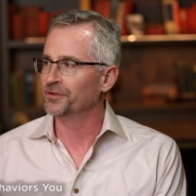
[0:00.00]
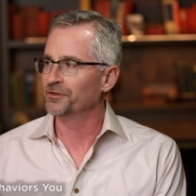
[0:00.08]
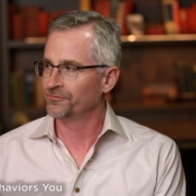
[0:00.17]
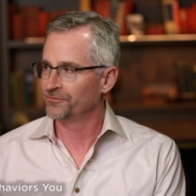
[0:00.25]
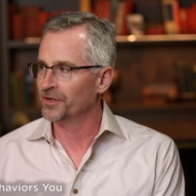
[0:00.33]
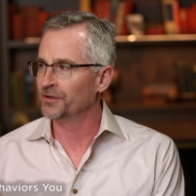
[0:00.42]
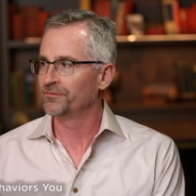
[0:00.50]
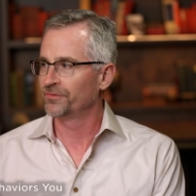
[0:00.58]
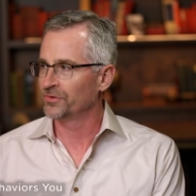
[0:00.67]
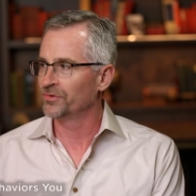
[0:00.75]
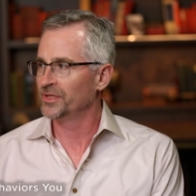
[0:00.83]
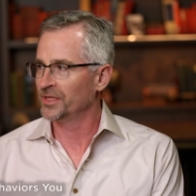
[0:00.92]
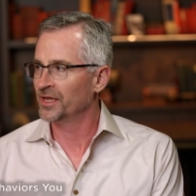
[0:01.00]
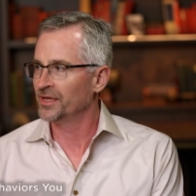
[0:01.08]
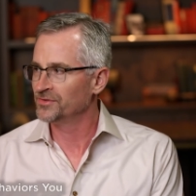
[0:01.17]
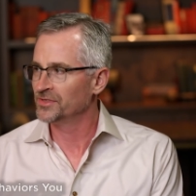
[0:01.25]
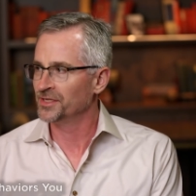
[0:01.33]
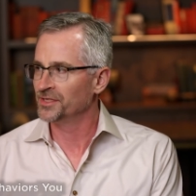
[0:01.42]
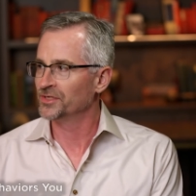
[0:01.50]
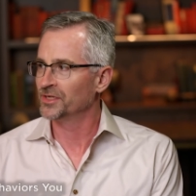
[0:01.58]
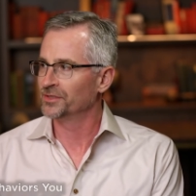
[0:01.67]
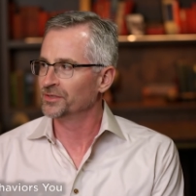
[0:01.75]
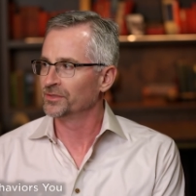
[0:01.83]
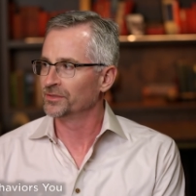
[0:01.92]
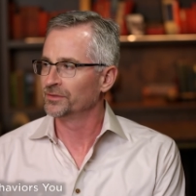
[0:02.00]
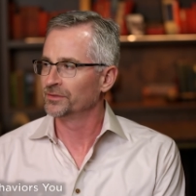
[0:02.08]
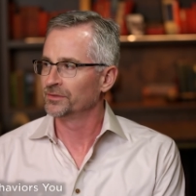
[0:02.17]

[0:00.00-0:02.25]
of throwing knives at each other.